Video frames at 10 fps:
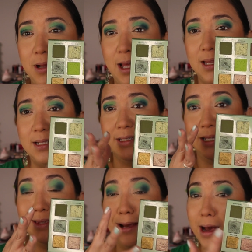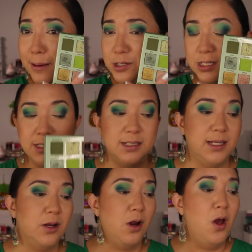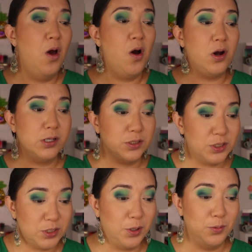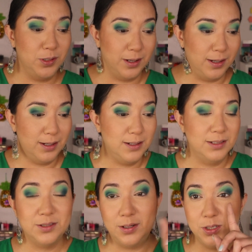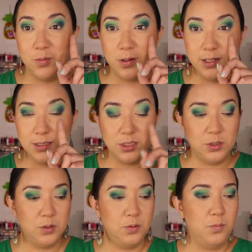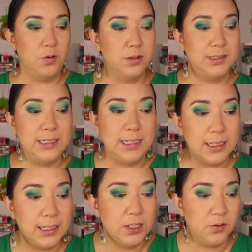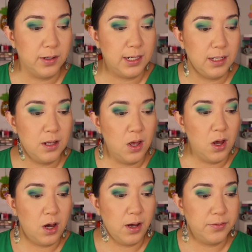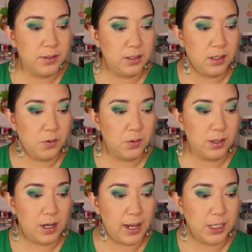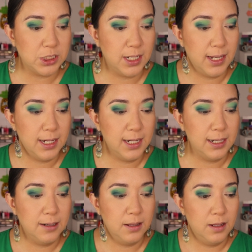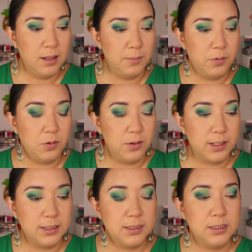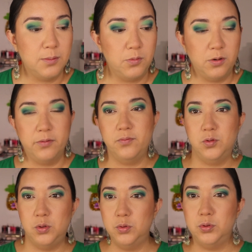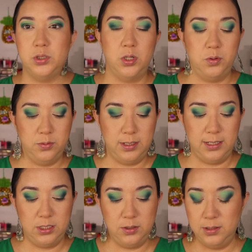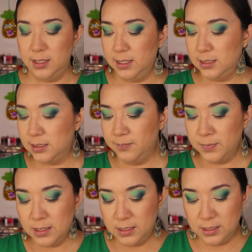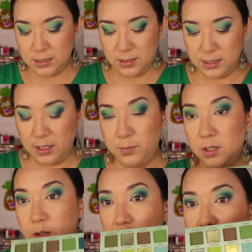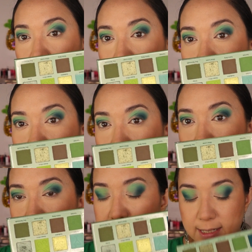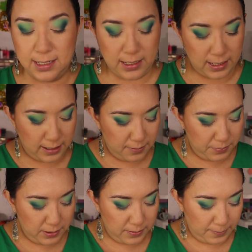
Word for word: palettes. Like the options in here are so good. So I do want to do more tealy green on the lower lash line. Pull in some more cool tone into this. So I think I'm going to start off with Mix It Up